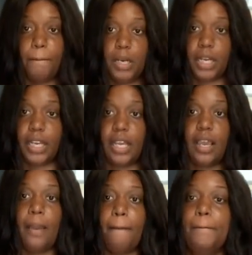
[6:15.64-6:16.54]
put
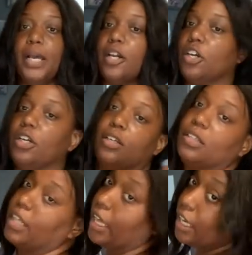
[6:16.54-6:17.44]
better
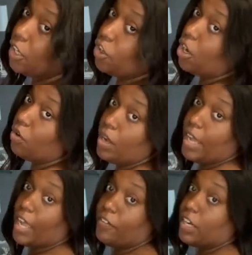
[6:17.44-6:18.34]
than, you know,
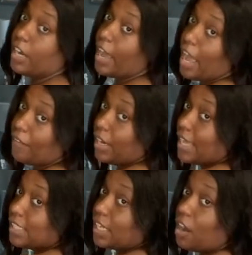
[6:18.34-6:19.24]
if it did not have
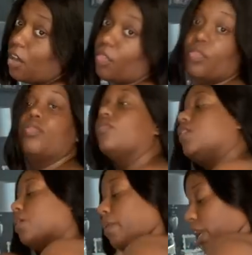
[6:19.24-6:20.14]
elastic on
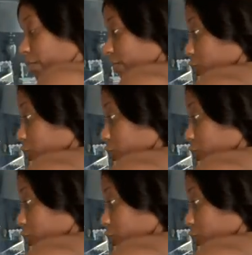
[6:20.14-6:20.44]
the bottom of